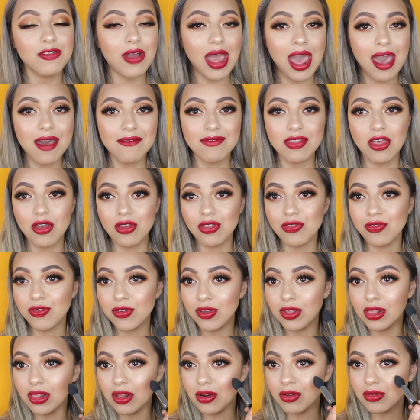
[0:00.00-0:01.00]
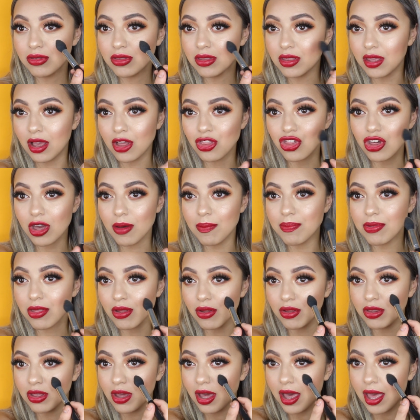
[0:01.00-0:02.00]
have those few little touch-ups
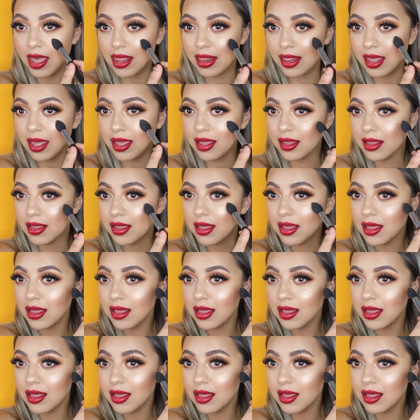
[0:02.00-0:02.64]
on your highlight.